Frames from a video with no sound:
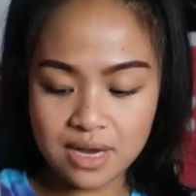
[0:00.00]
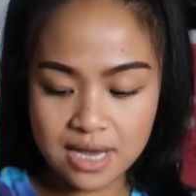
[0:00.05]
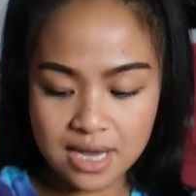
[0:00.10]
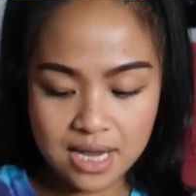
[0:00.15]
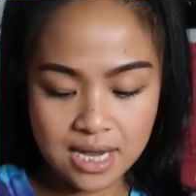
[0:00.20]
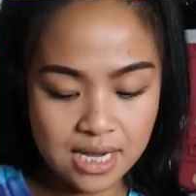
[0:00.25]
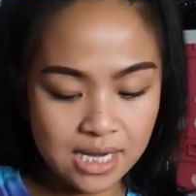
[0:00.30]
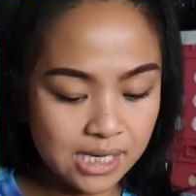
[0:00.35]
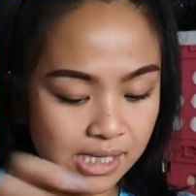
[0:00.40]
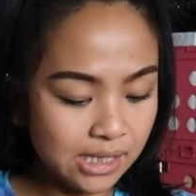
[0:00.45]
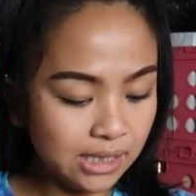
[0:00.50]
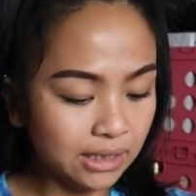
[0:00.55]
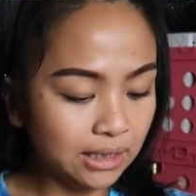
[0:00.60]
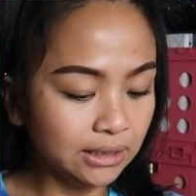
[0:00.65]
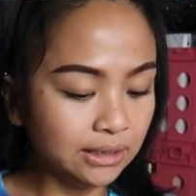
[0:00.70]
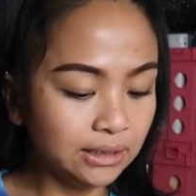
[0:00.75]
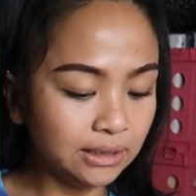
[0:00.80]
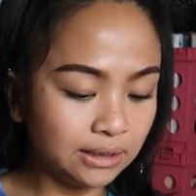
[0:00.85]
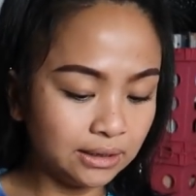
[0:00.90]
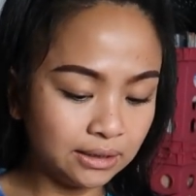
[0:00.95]

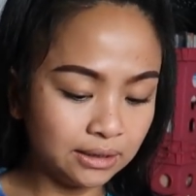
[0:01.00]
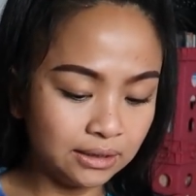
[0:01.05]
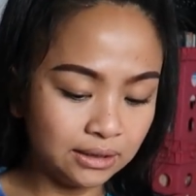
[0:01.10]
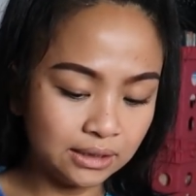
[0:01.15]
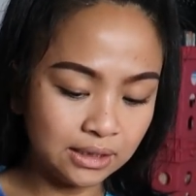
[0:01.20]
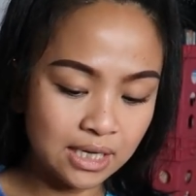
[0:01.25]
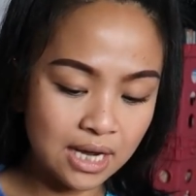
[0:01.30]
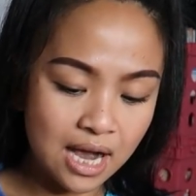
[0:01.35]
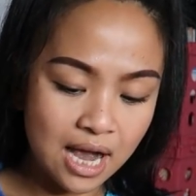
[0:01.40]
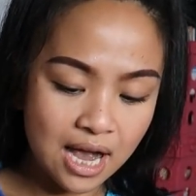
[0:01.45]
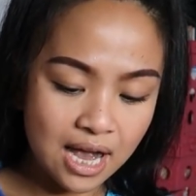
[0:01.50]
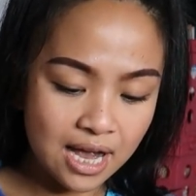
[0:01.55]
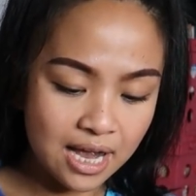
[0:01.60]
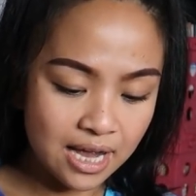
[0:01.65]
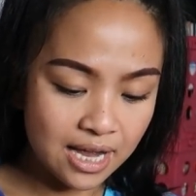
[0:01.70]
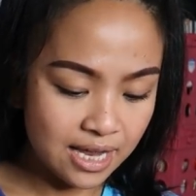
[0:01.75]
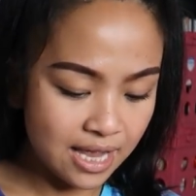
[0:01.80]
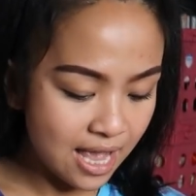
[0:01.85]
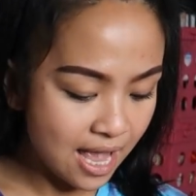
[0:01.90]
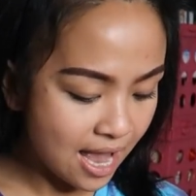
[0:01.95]
Right.
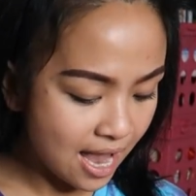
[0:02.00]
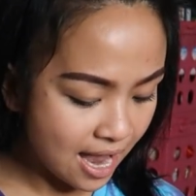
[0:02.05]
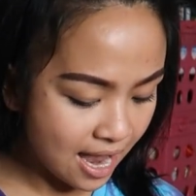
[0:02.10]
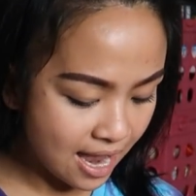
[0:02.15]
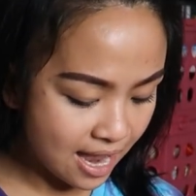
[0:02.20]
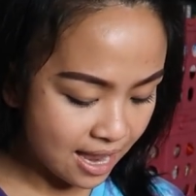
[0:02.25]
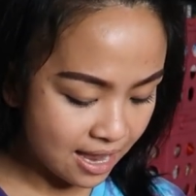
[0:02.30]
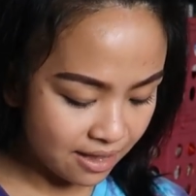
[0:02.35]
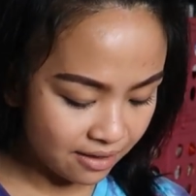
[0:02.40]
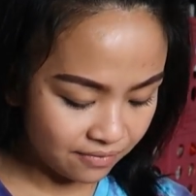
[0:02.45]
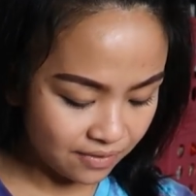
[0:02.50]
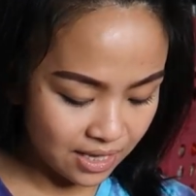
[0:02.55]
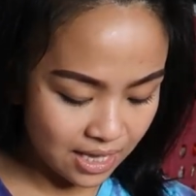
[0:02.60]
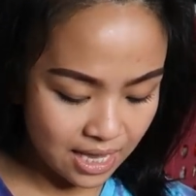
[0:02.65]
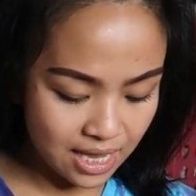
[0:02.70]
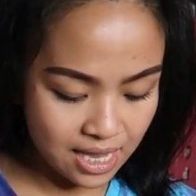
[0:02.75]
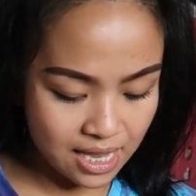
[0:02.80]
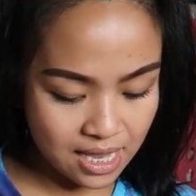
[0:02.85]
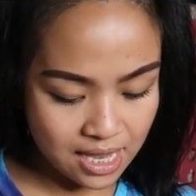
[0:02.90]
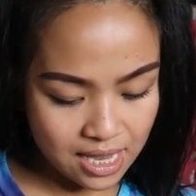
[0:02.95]
I have
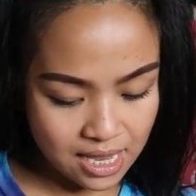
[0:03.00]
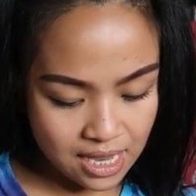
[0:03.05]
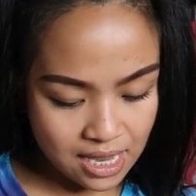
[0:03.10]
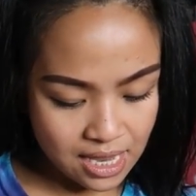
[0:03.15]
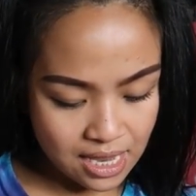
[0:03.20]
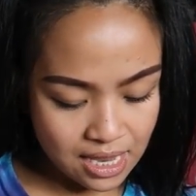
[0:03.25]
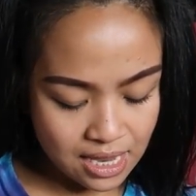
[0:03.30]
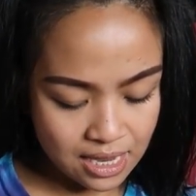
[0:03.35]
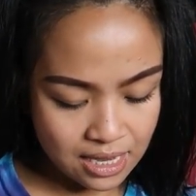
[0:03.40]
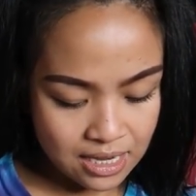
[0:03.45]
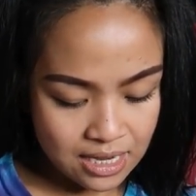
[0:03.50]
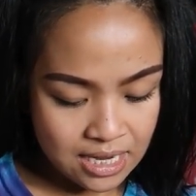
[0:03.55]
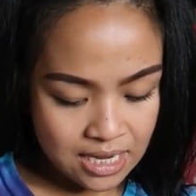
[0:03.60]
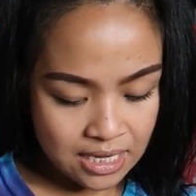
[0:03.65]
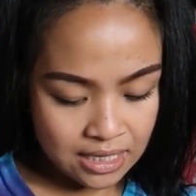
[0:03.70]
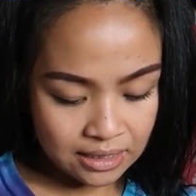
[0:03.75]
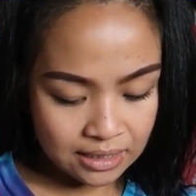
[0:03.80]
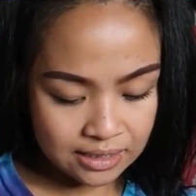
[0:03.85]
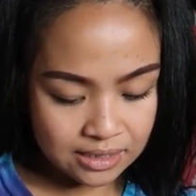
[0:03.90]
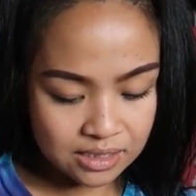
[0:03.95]

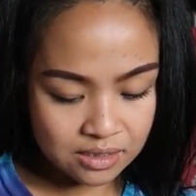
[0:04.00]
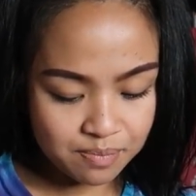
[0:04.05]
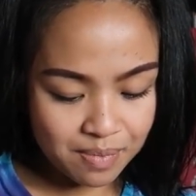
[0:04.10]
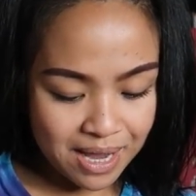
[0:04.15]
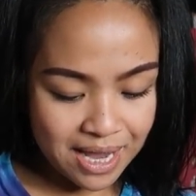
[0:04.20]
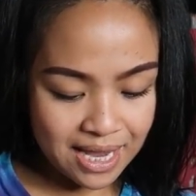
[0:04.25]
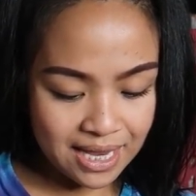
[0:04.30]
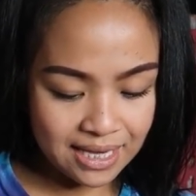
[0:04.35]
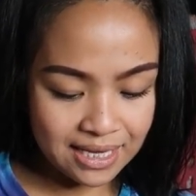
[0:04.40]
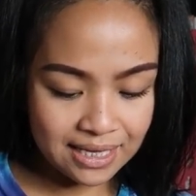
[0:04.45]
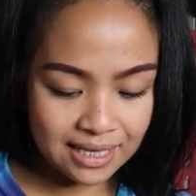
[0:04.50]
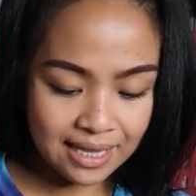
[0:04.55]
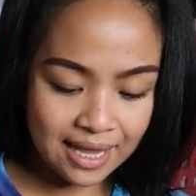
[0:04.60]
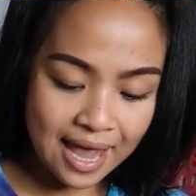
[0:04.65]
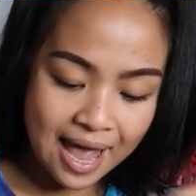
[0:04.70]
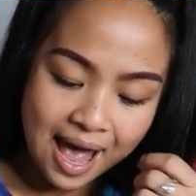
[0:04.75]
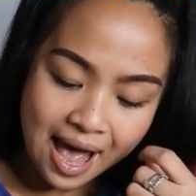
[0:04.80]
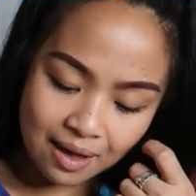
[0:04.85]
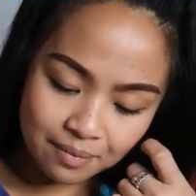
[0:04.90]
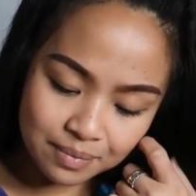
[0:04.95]
this is by
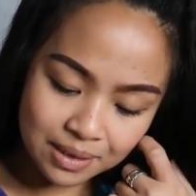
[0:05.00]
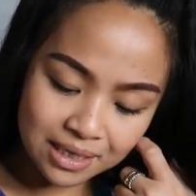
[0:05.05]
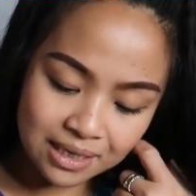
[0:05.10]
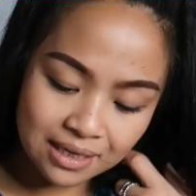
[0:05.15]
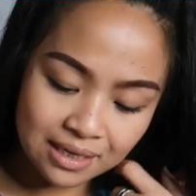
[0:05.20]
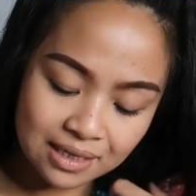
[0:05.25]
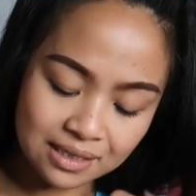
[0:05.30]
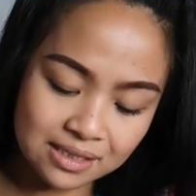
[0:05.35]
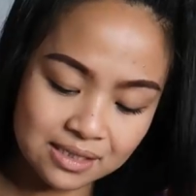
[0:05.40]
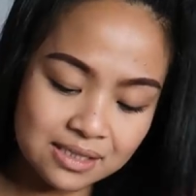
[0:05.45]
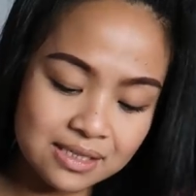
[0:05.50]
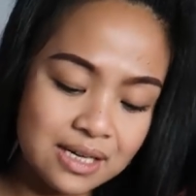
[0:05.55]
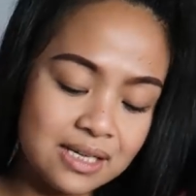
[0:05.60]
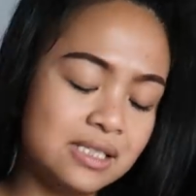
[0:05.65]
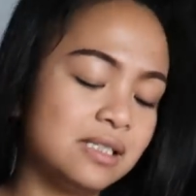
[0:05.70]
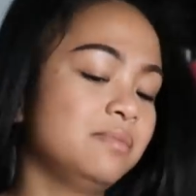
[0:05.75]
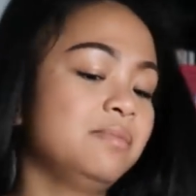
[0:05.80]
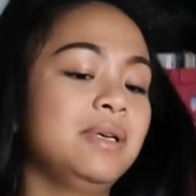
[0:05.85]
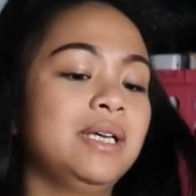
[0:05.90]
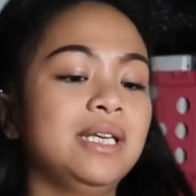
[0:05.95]
Cabbie in a
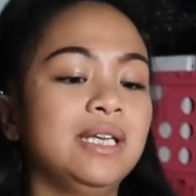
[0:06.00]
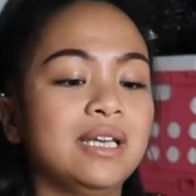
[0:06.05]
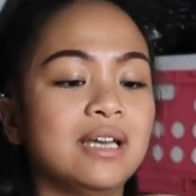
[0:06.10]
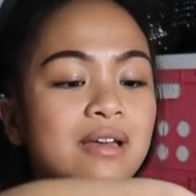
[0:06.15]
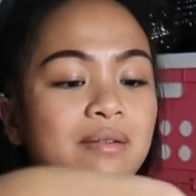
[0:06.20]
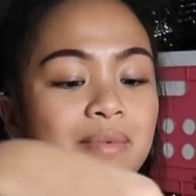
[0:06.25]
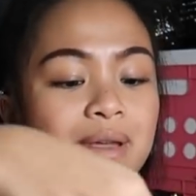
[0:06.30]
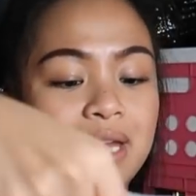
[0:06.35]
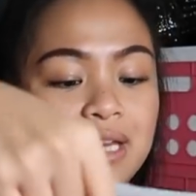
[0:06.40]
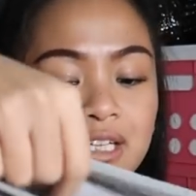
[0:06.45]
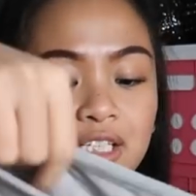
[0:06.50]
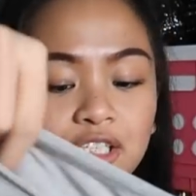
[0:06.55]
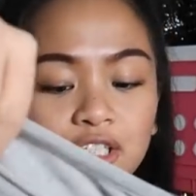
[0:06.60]
size medium, and